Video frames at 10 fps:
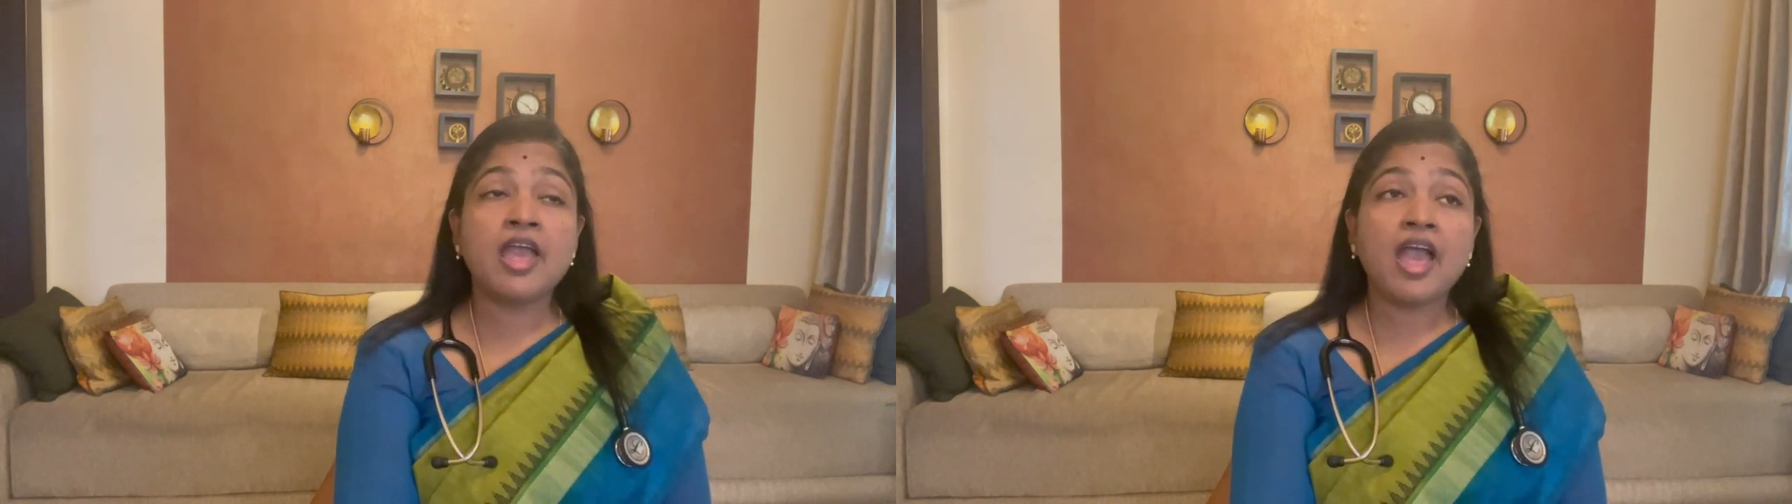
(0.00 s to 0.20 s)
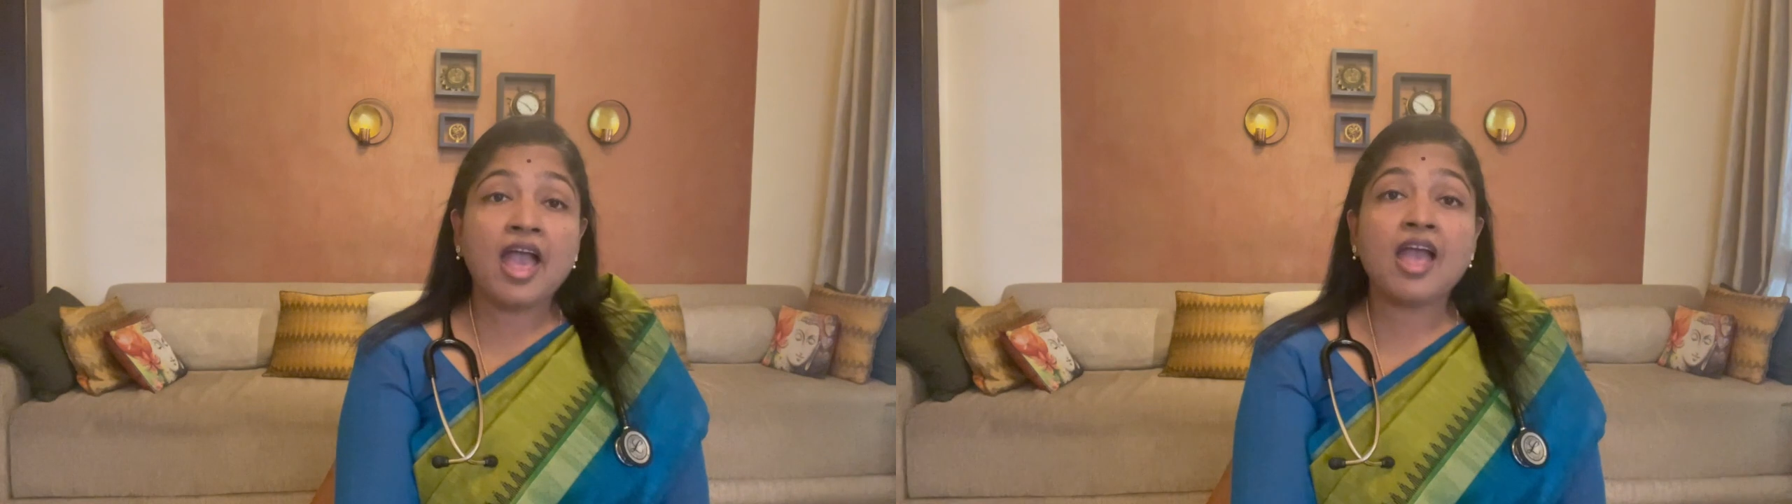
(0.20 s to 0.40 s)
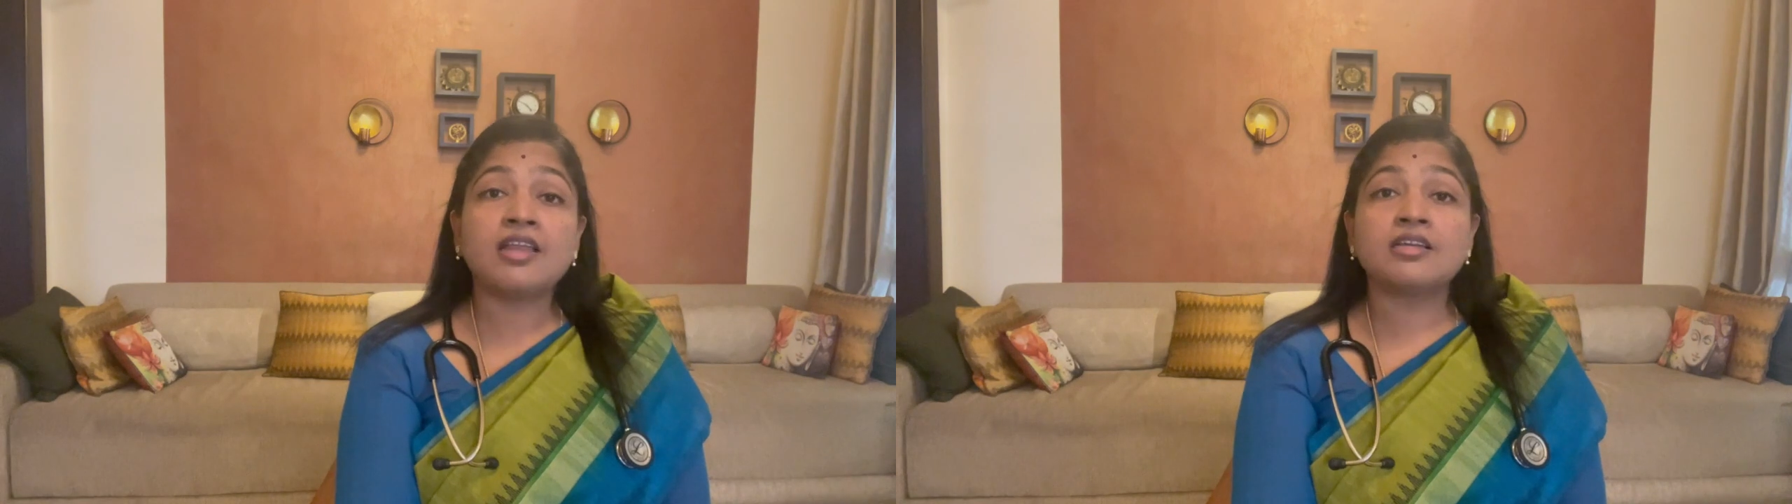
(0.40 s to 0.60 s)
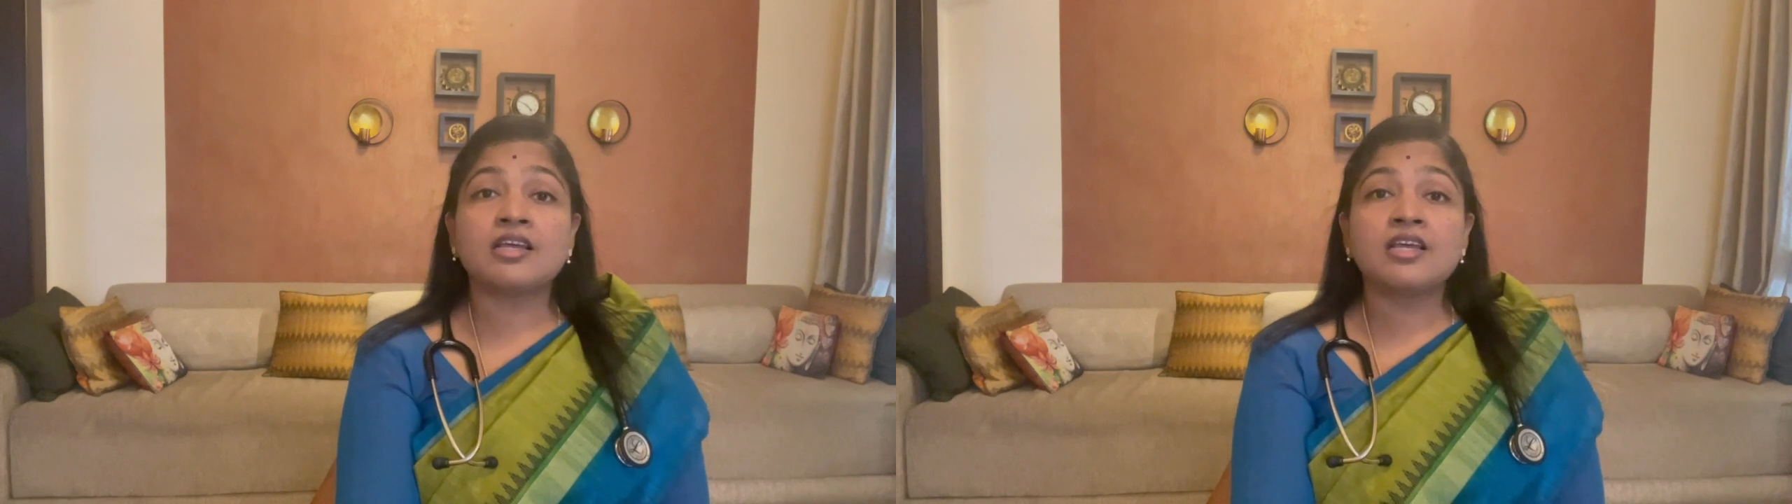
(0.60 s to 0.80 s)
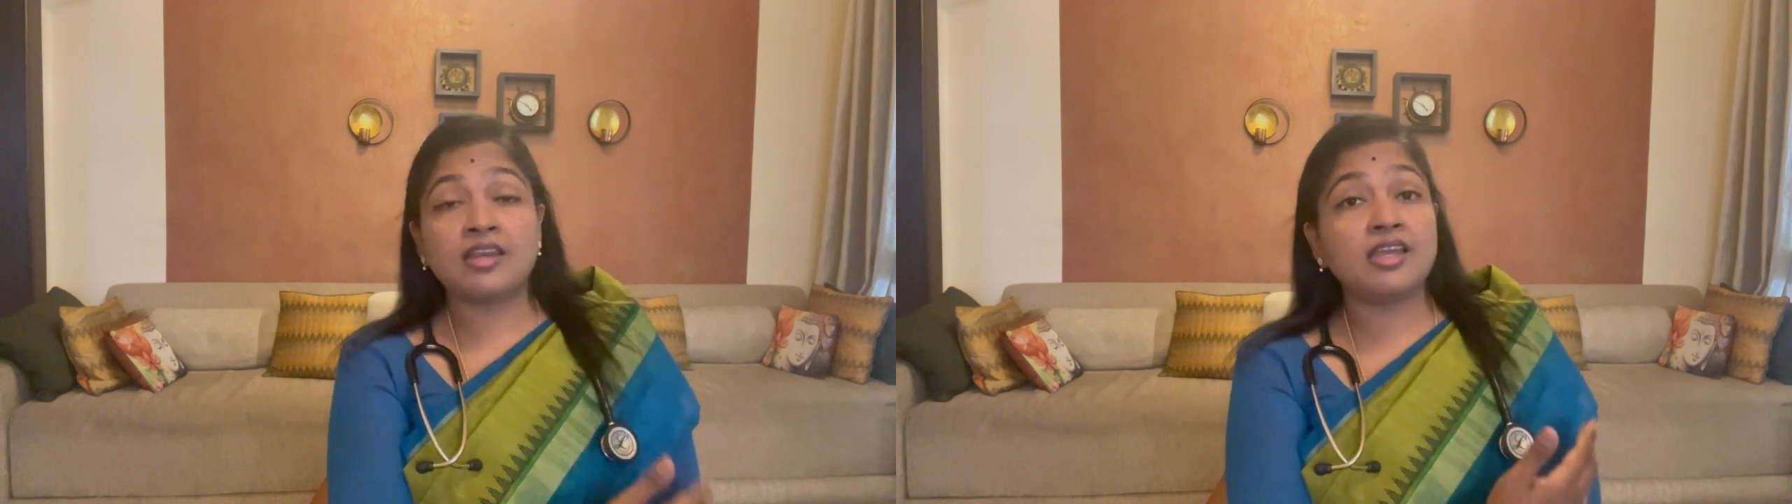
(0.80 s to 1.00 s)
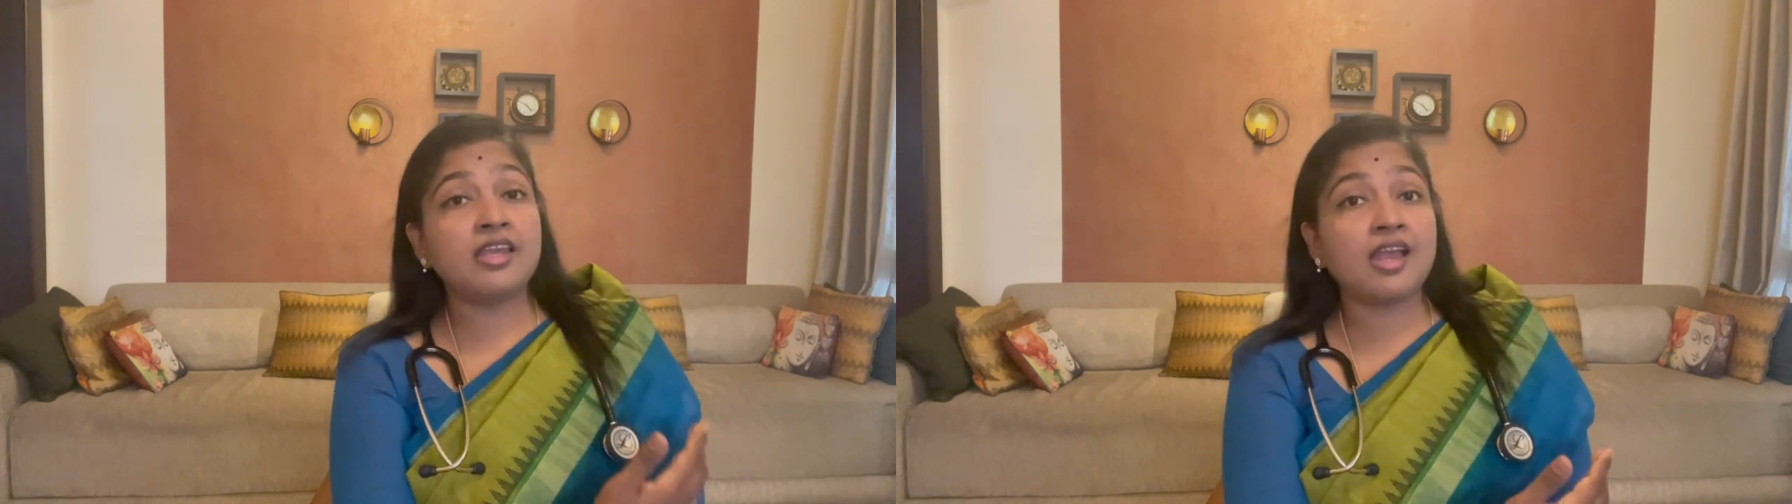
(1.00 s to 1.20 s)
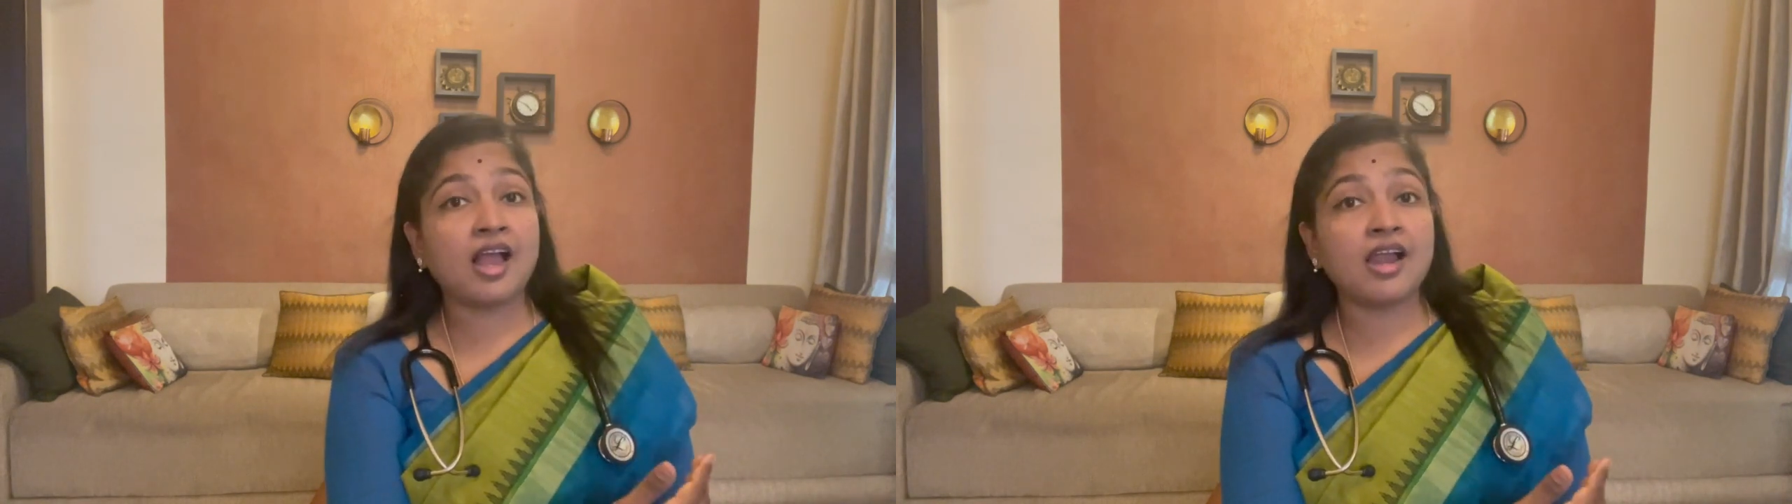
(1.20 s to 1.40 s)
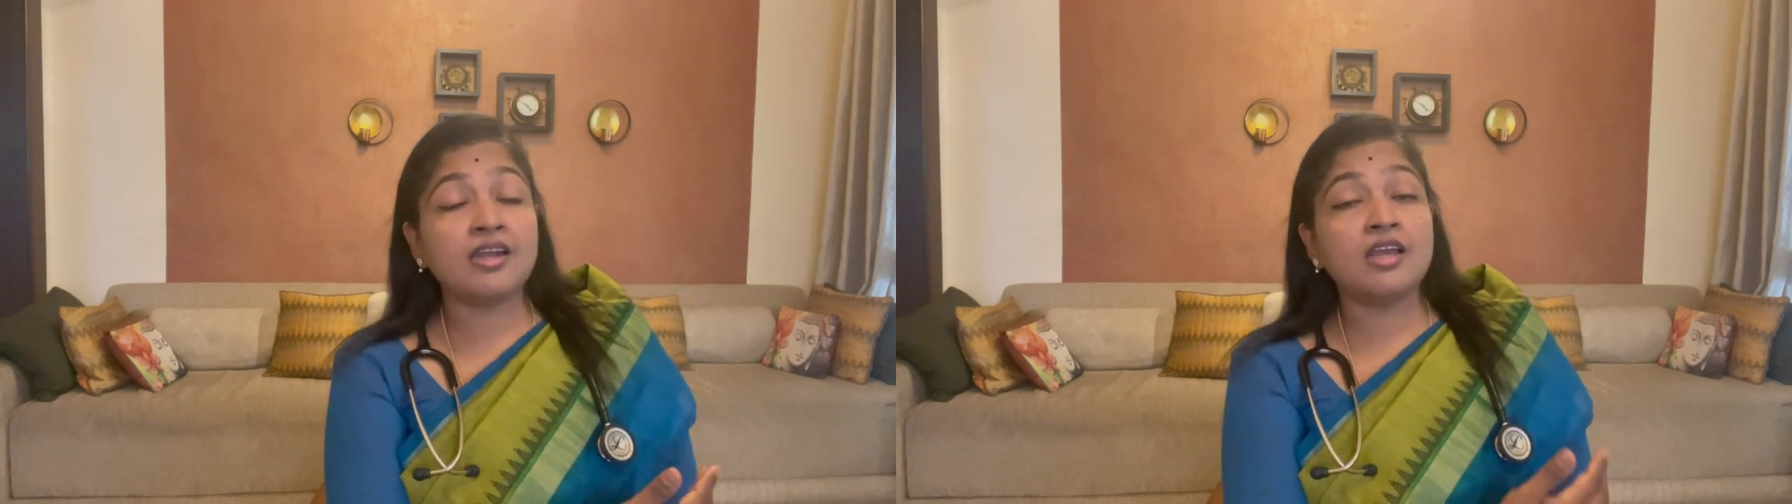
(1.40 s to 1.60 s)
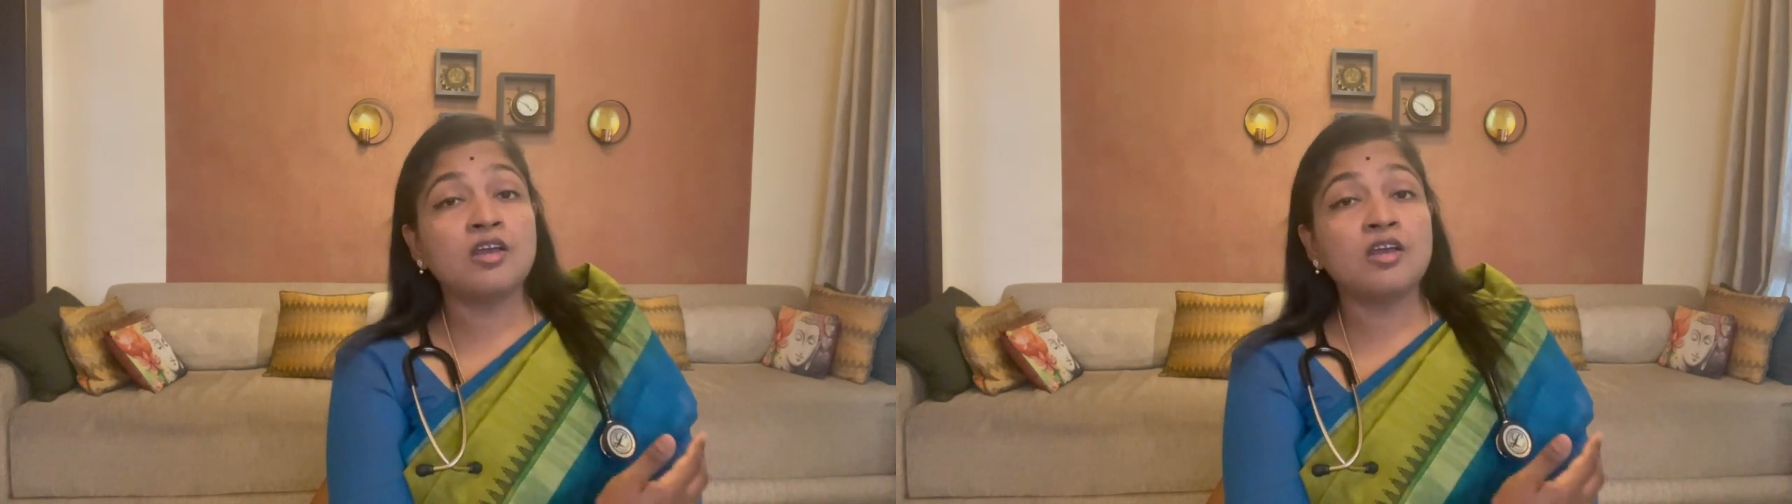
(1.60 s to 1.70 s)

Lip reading: And he had